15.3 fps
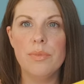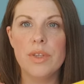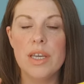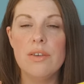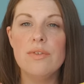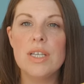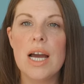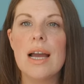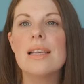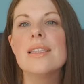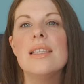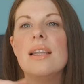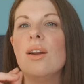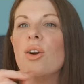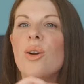gift tags
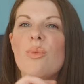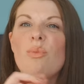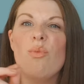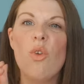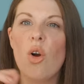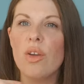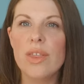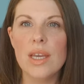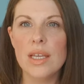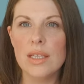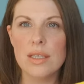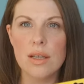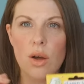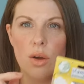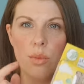and then I can write
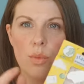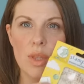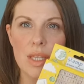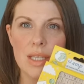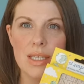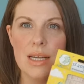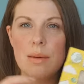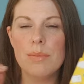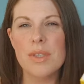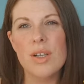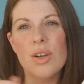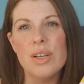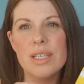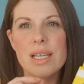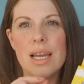things like with the stamps,
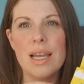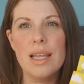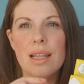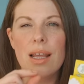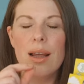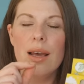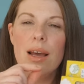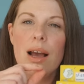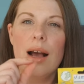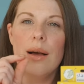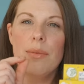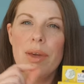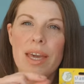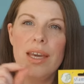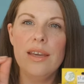like saying
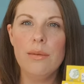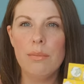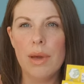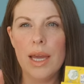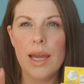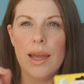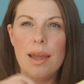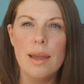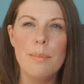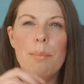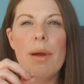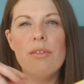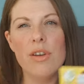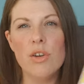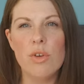eat me and
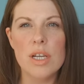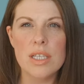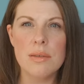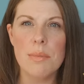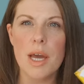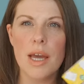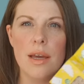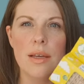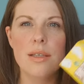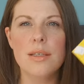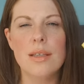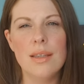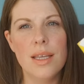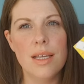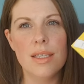Merry Christmas
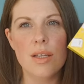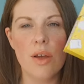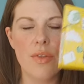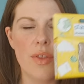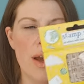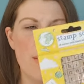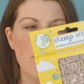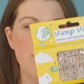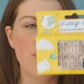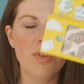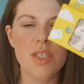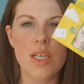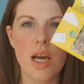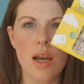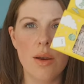and things like that.
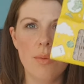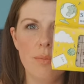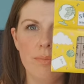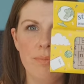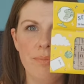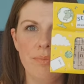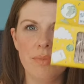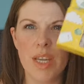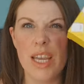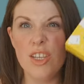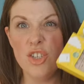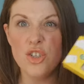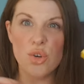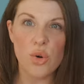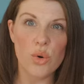So
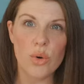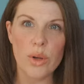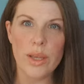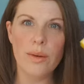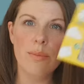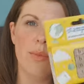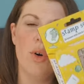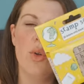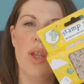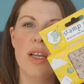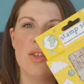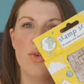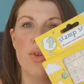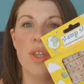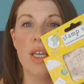enjoy, all
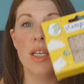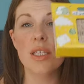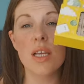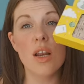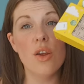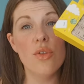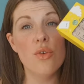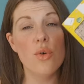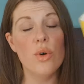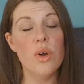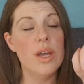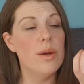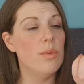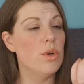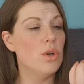that sort of things. And I thought
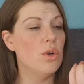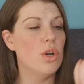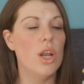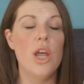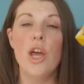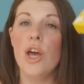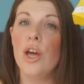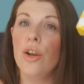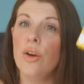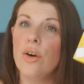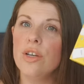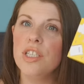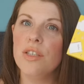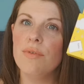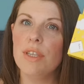it would look
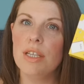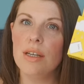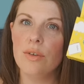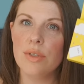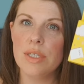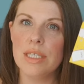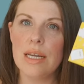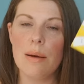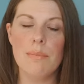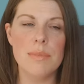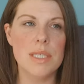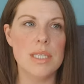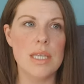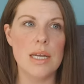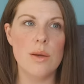nicer in the little
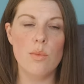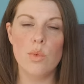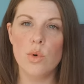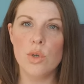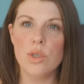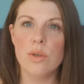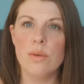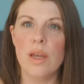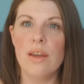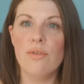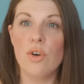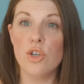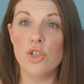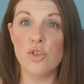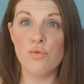stamps than it would
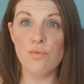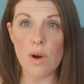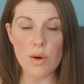if I just